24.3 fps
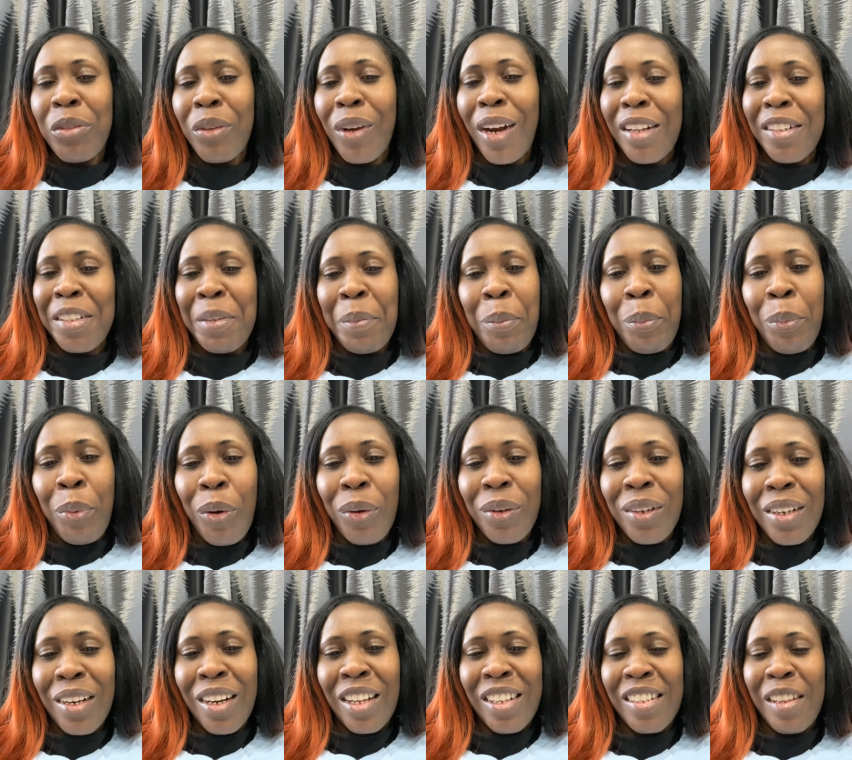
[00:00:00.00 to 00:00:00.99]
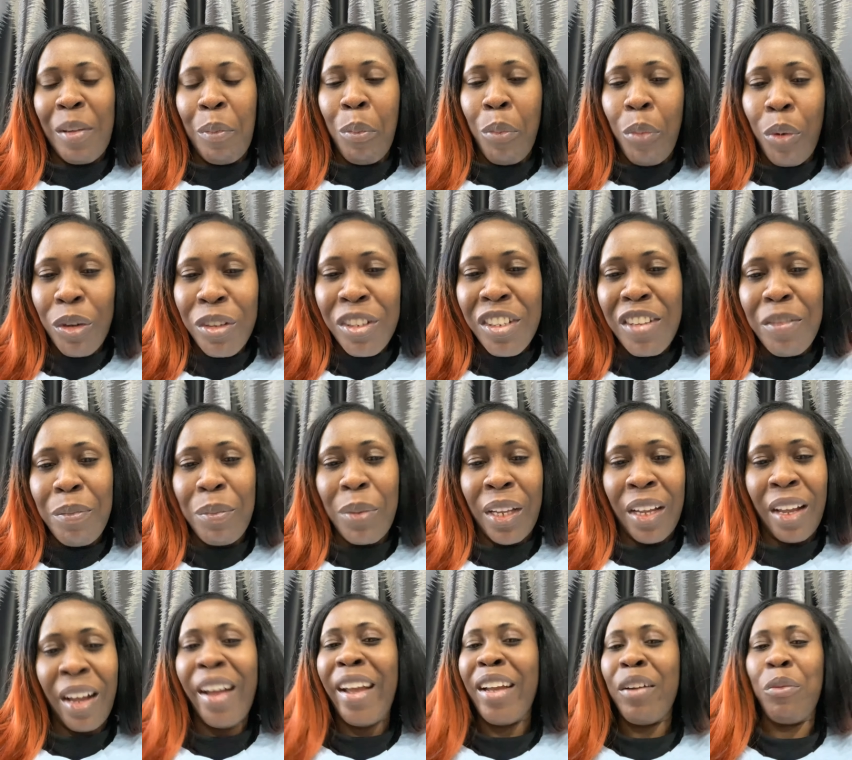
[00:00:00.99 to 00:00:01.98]
not as important as the motive
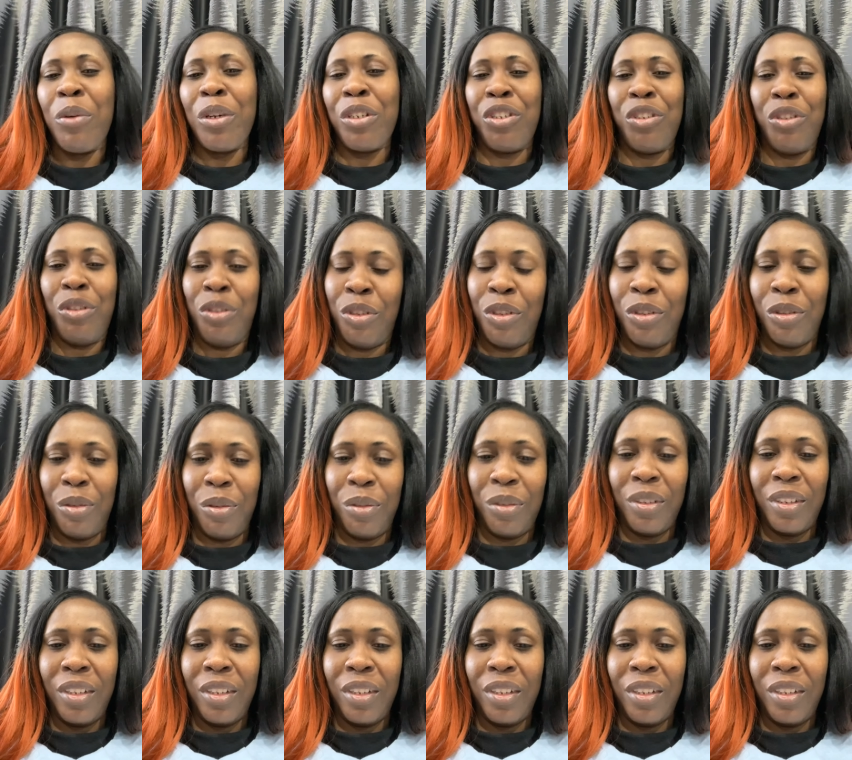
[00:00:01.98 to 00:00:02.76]
behind what you do.